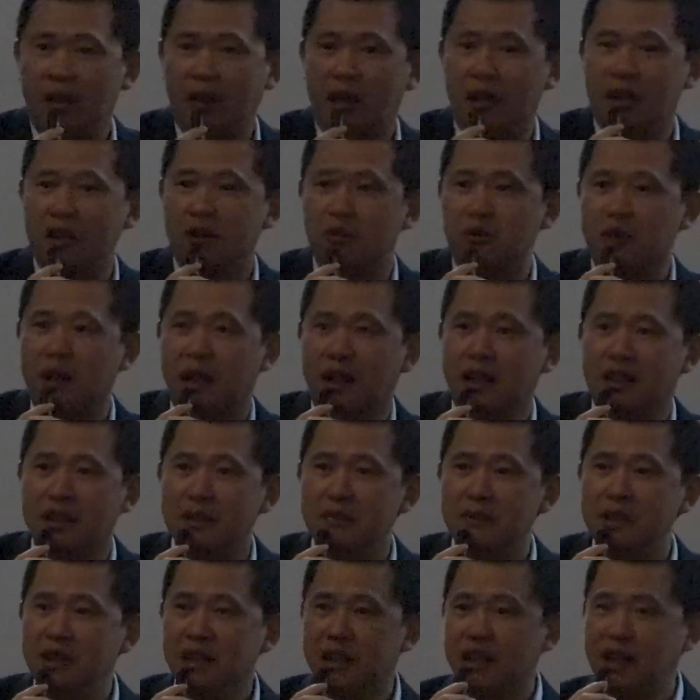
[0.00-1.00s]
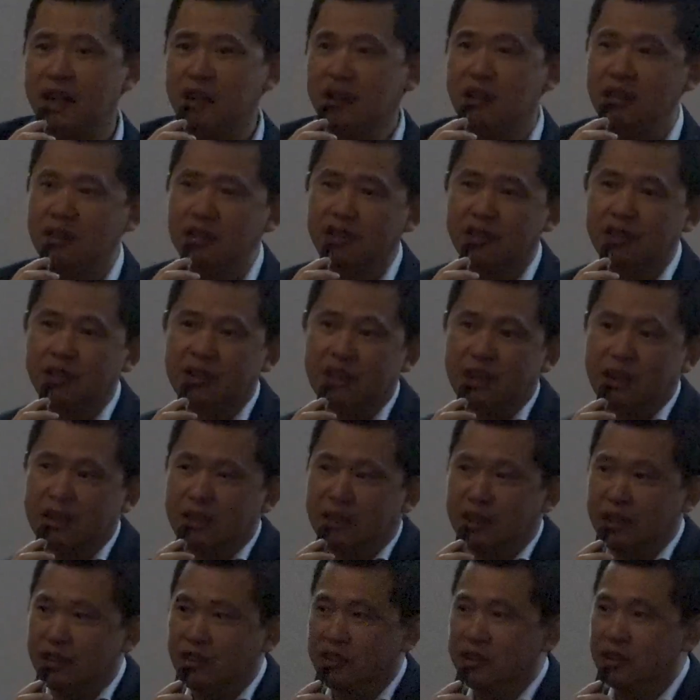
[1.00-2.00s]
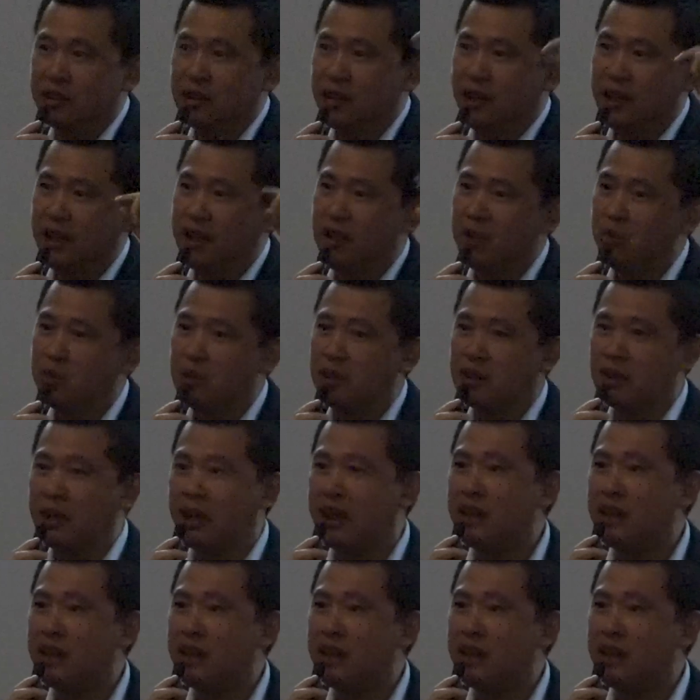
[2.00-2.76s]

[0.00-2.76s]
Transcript: And we are communicating in sunlight anywhere,